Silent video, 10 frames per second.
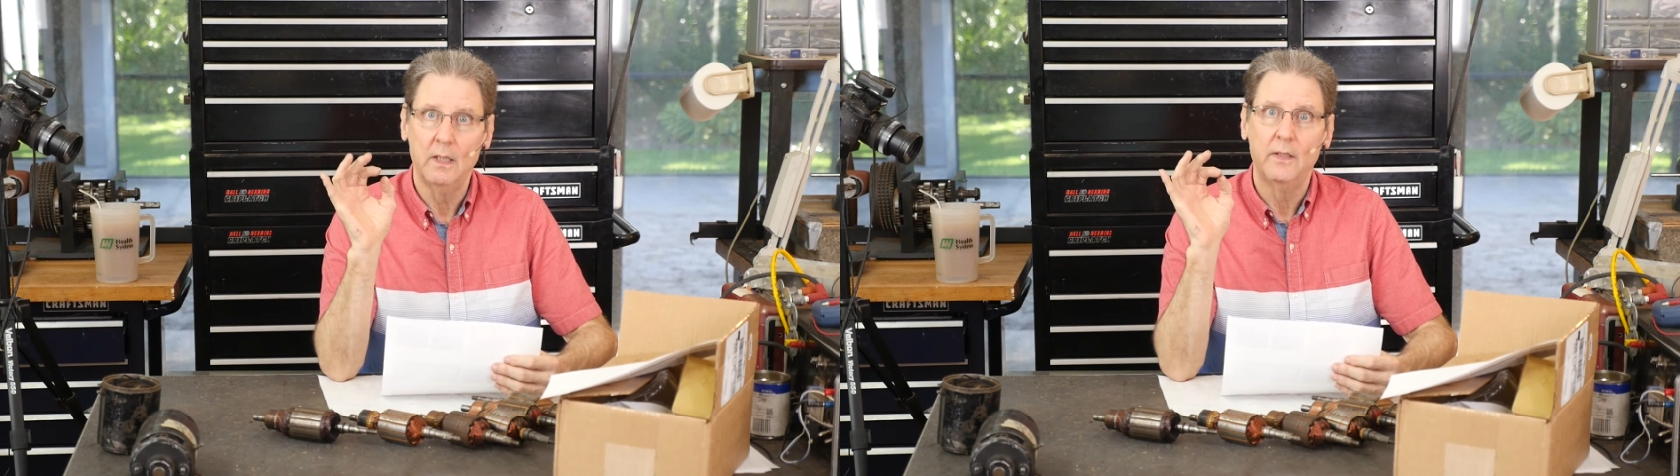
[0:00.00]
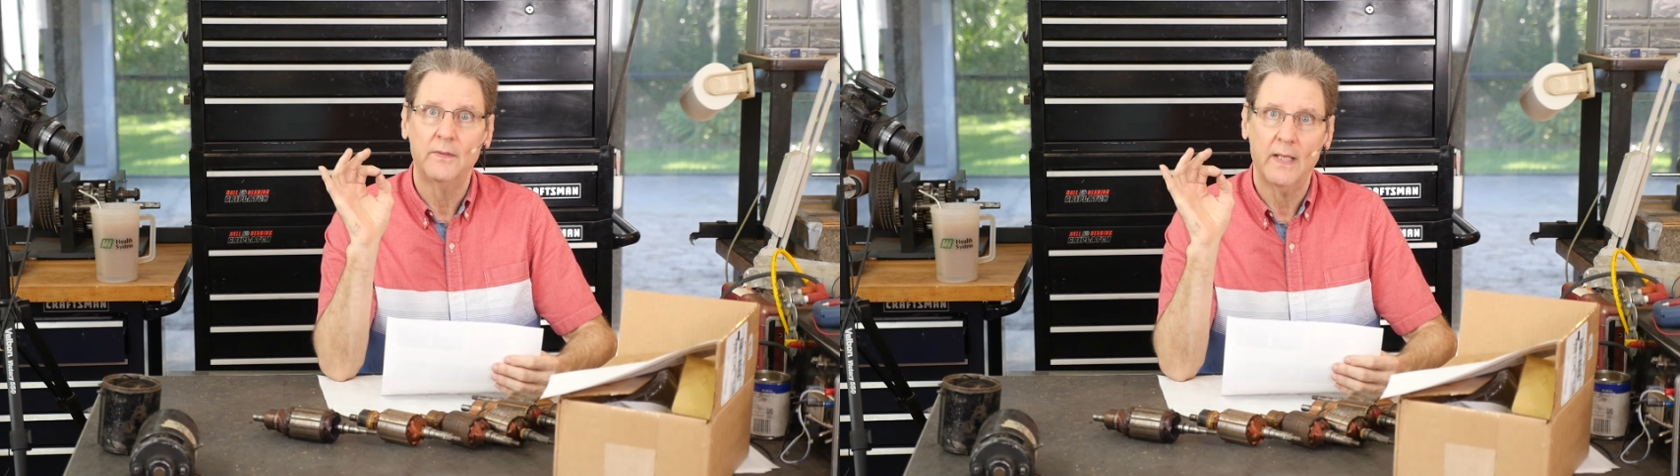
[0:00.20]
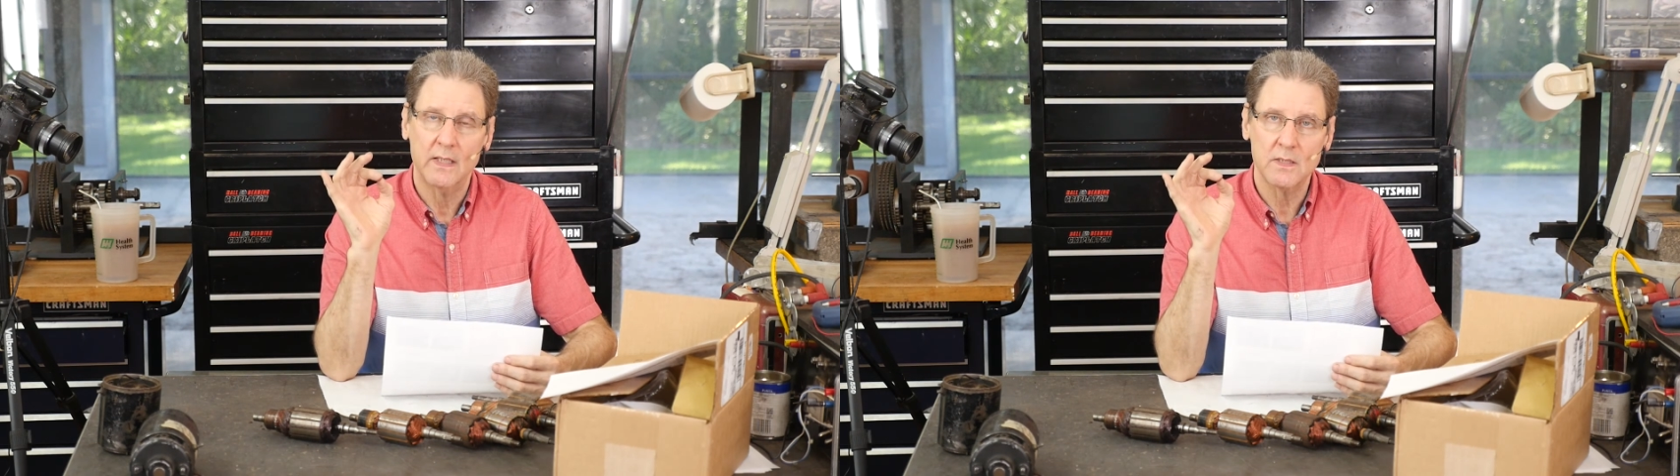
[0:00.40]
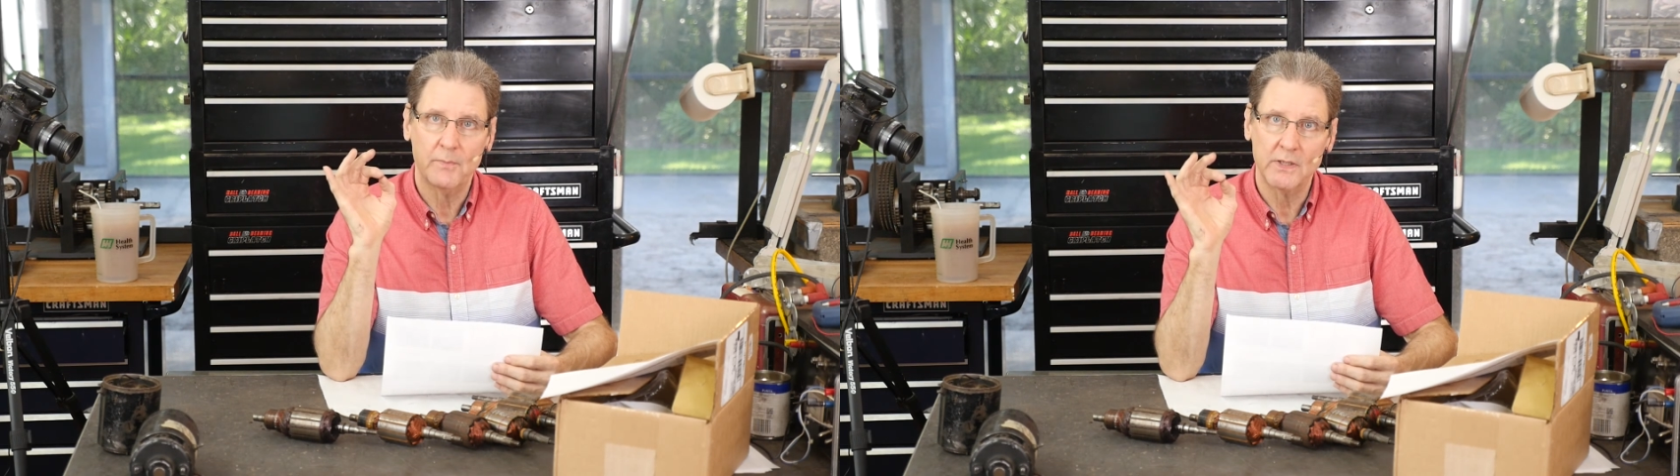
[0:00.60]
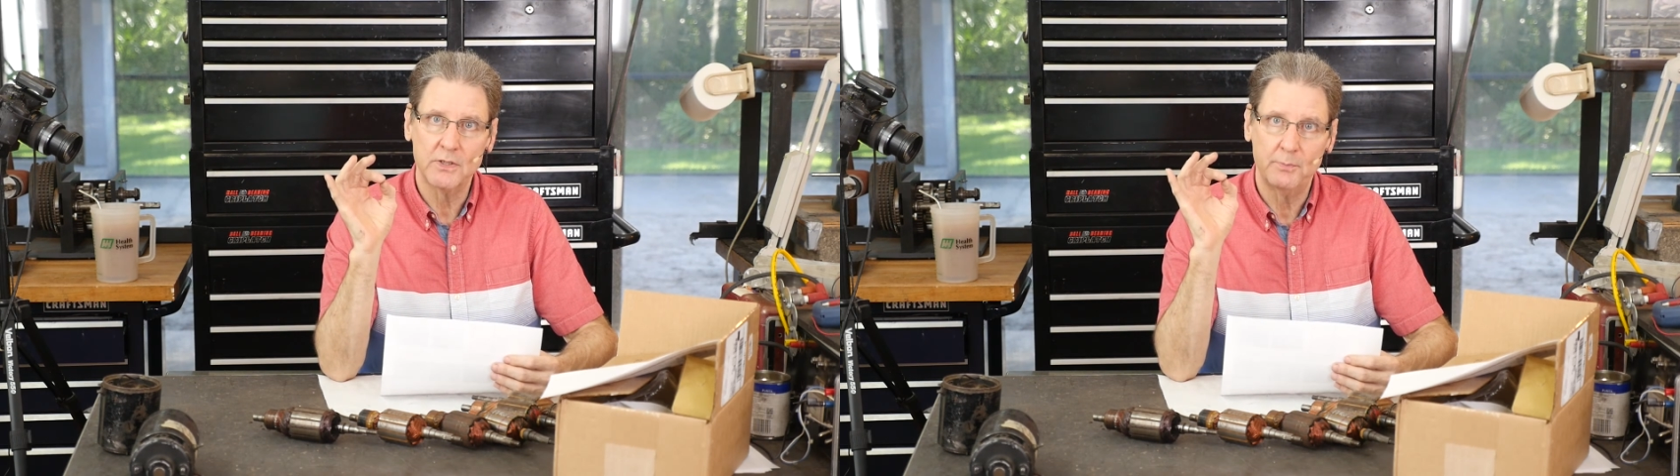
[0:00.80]
that has a
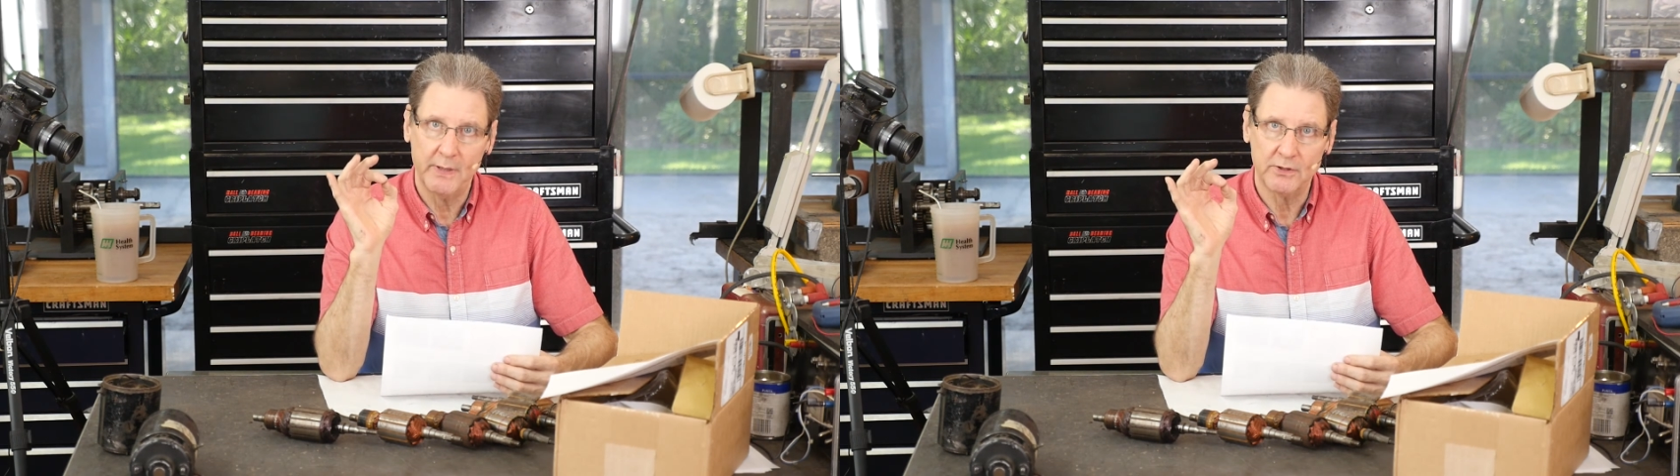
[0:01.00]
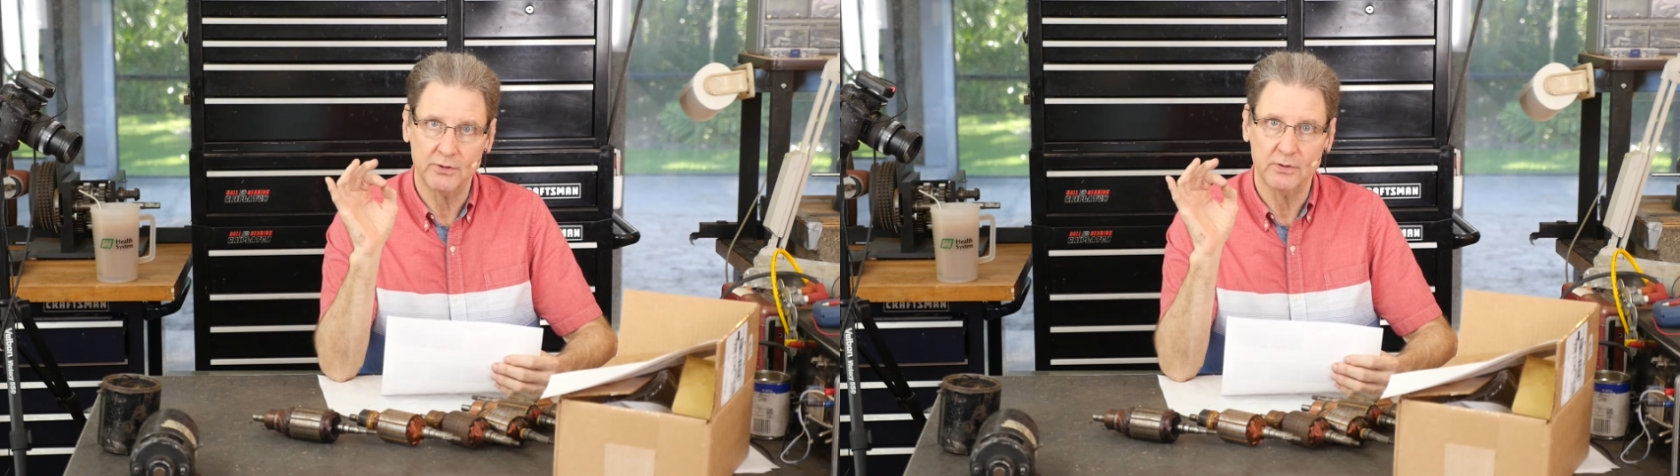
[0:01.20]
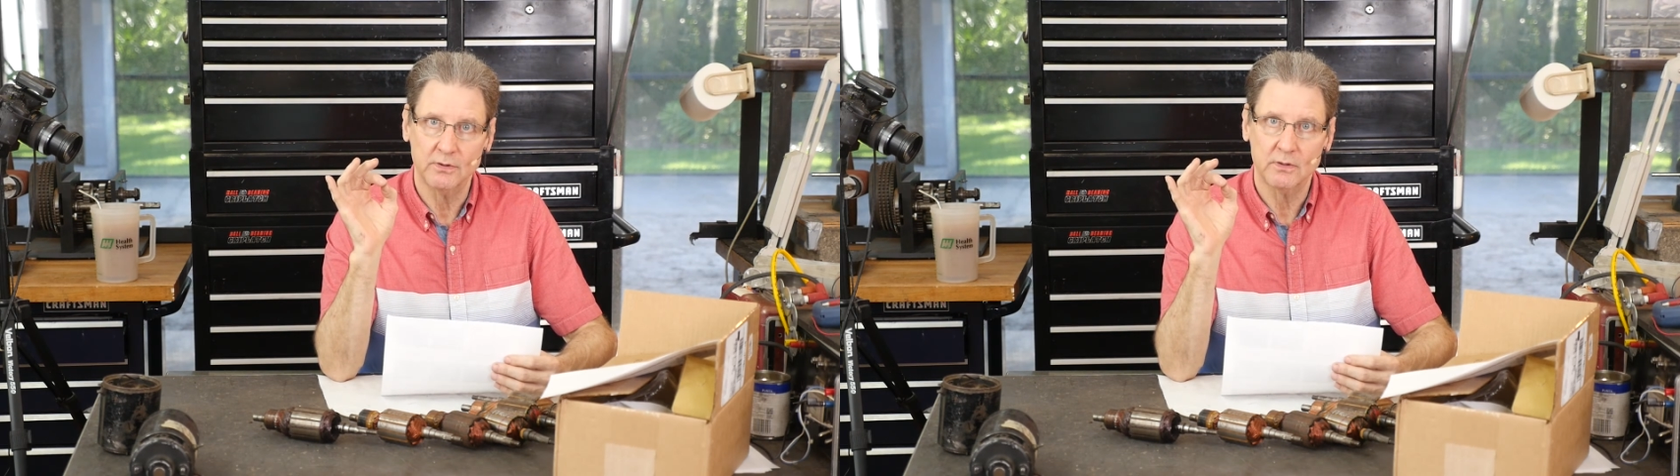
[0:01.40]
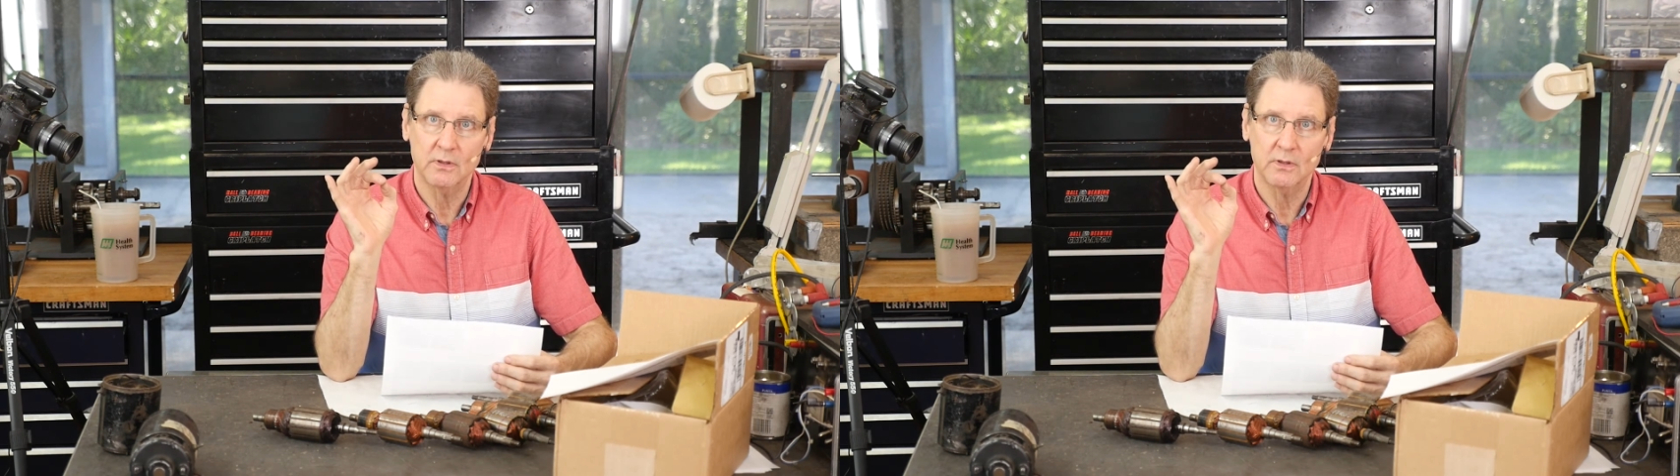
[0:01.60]
bunch of pictures